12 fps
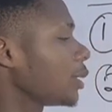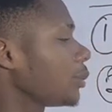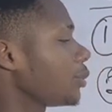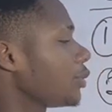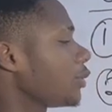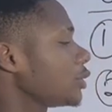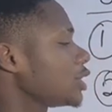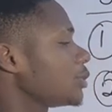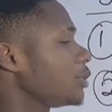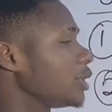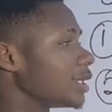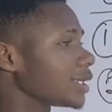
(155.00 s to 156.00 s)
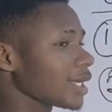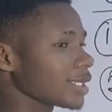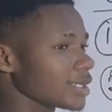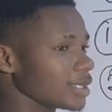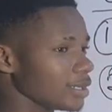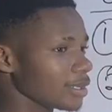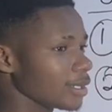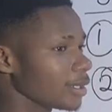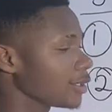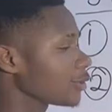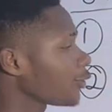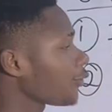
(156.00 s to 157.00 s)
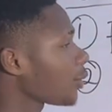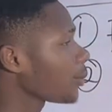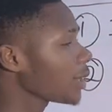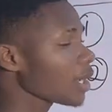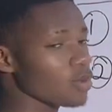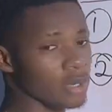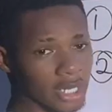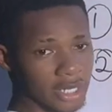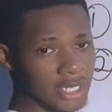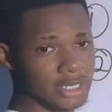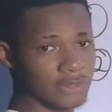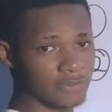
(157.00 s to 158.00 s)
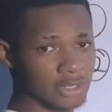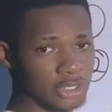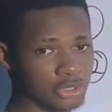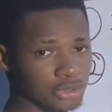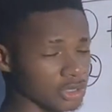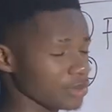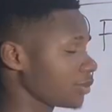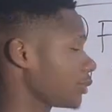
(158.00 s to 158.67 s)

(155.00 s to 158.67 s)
period is big letter T. So from here we can get a relationship.